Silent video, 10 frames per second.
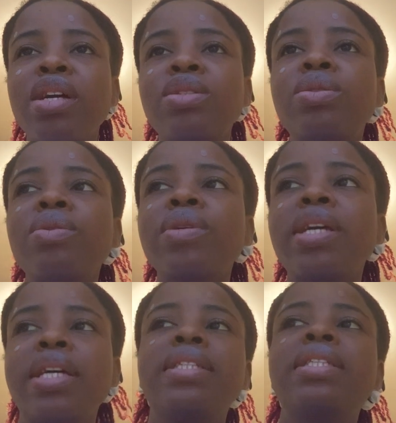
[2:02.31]
So
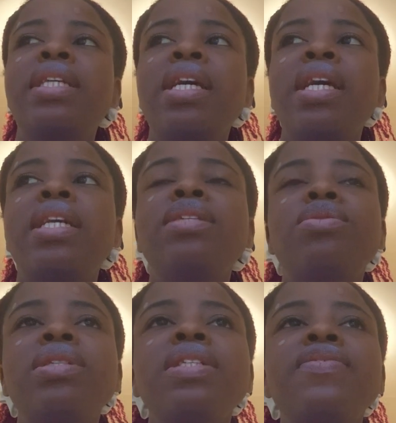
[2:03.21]
yes, in
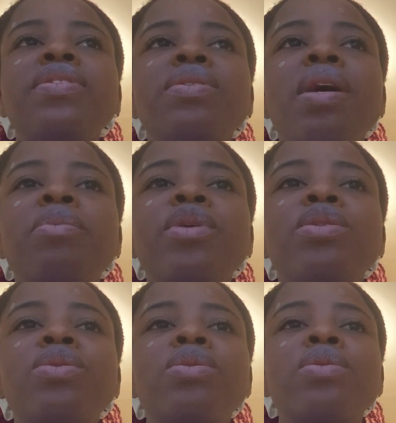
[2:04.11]
today's video I'm going
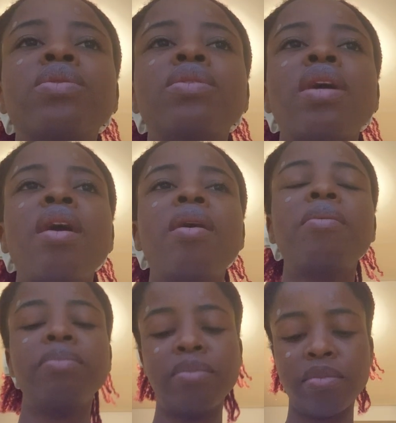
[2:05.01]
to
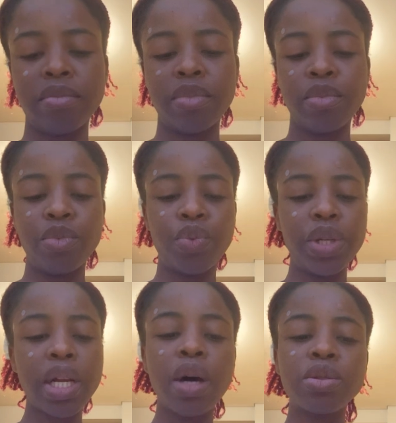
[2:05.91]

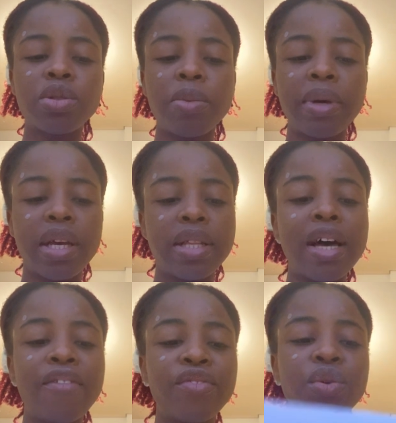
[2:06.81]
read out some
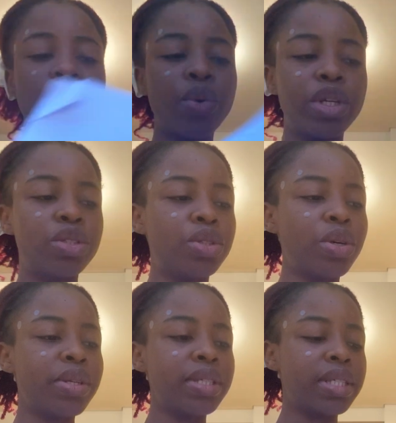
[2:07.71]
interview
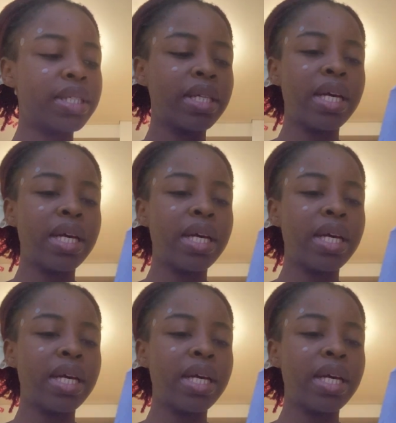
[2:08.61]
questions